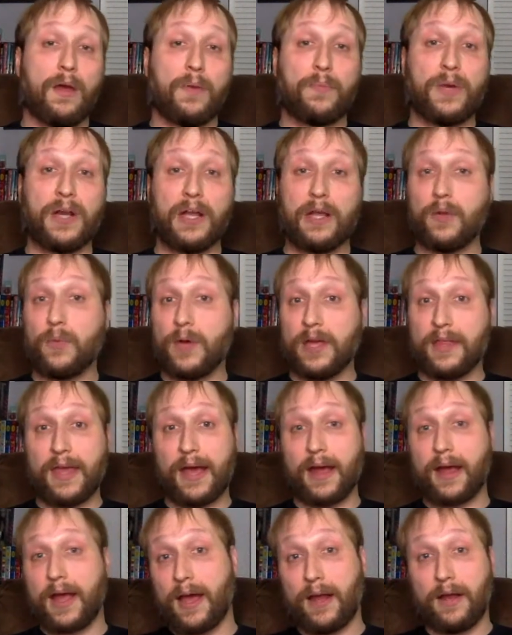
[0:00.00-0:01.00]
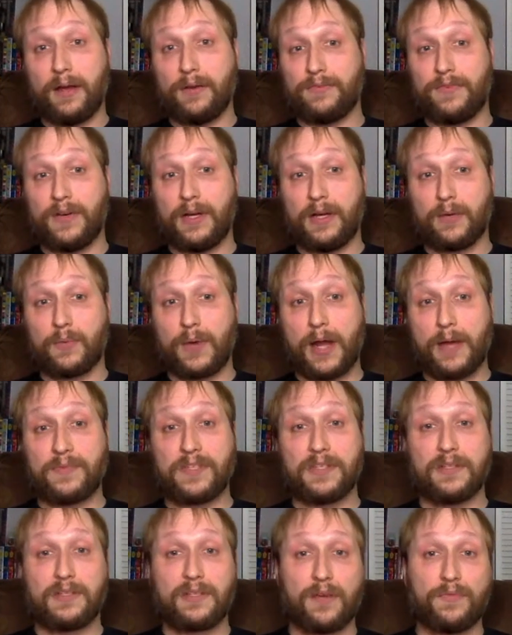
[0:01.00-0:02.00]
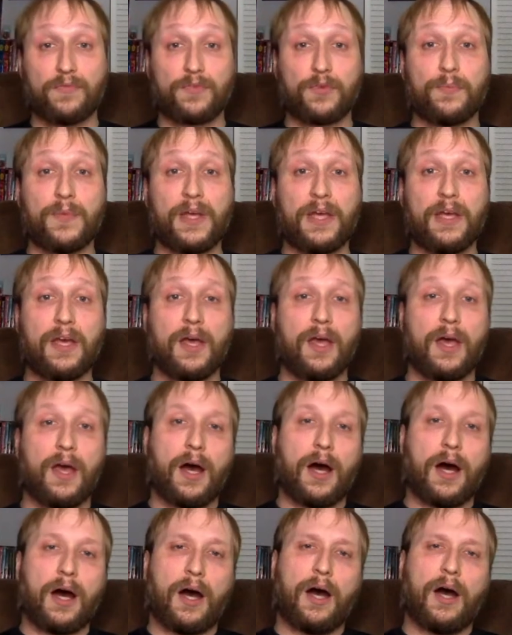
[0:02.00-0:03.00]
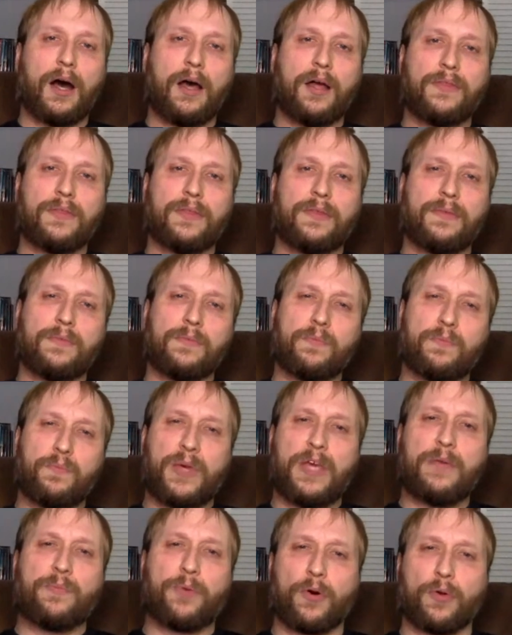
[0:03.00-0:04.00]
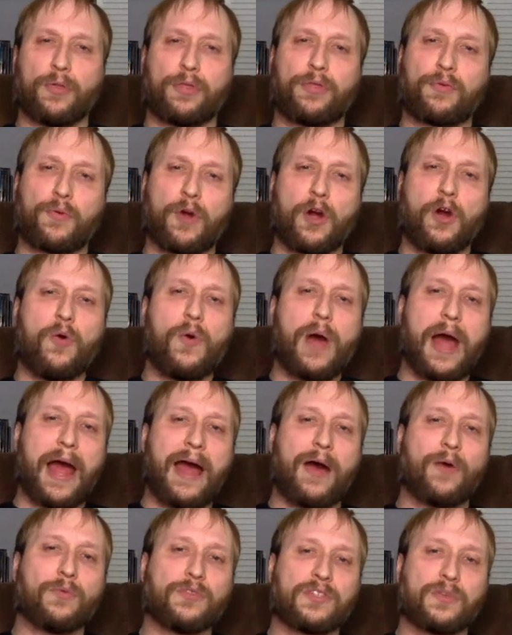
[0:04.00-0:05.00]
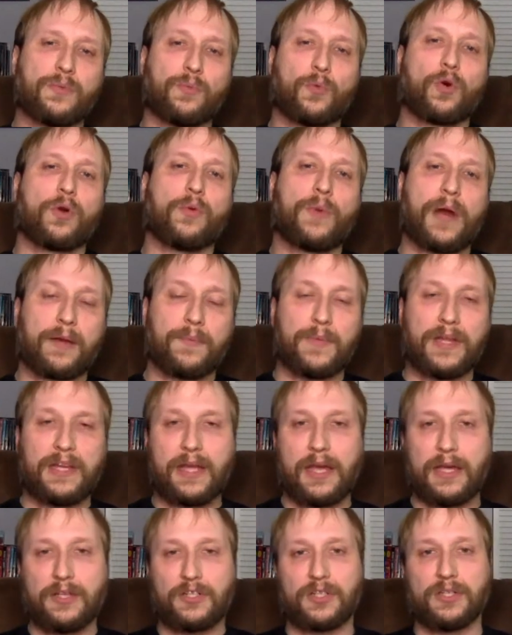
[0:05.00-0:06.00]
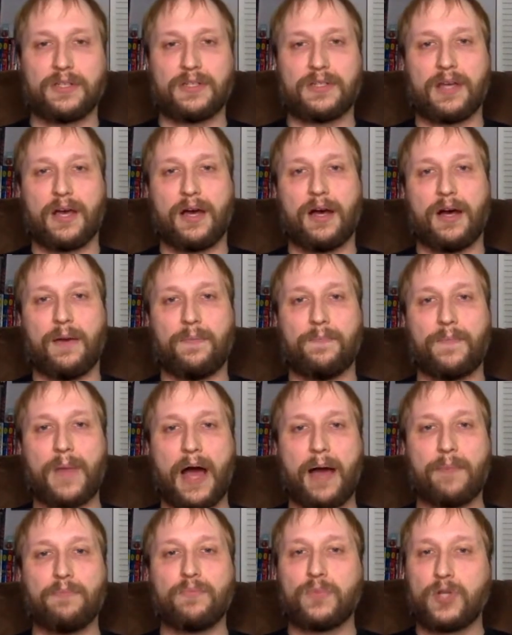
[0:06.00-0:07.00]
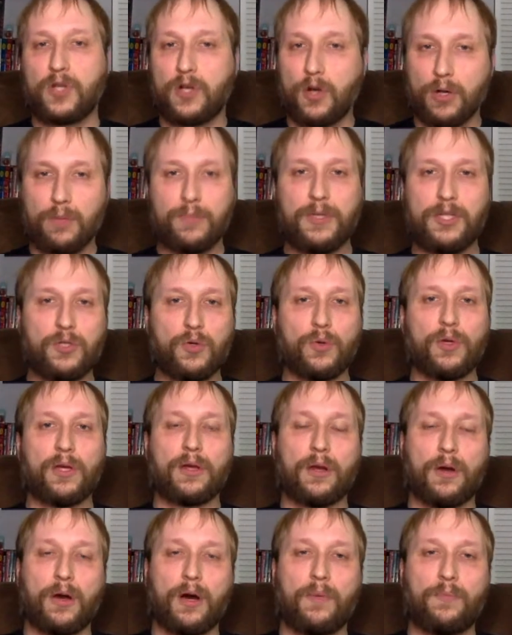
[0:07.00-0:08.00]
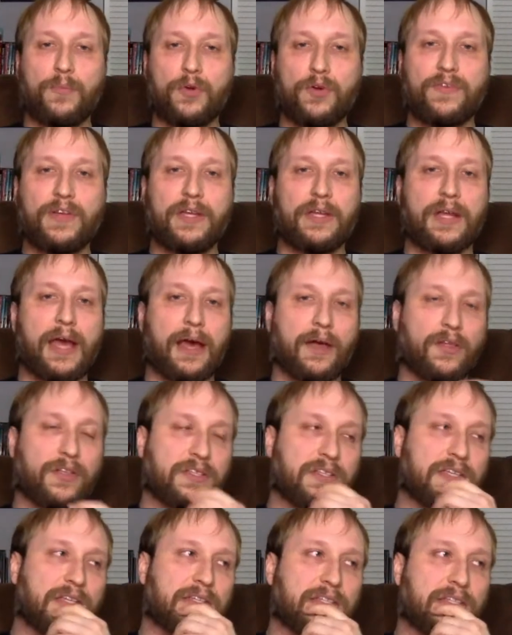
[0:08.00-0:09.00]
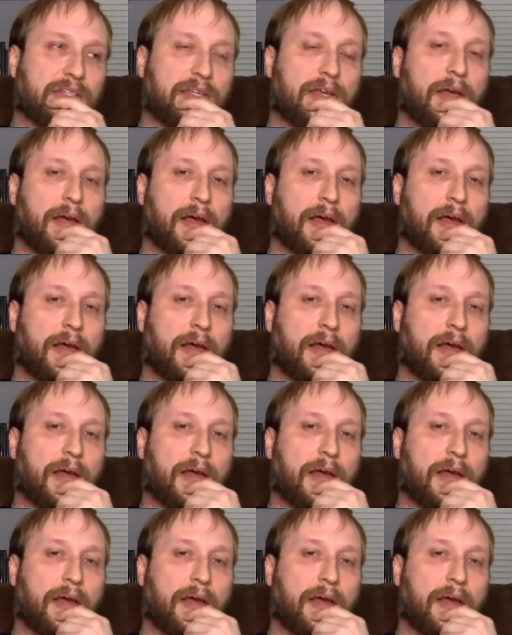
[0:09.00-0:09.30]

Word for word: But anyway, that kind of uh, wraps this up for me. Uh, people, throw out some more recommendations. Um, I'm going to be doing a, a, movie analysis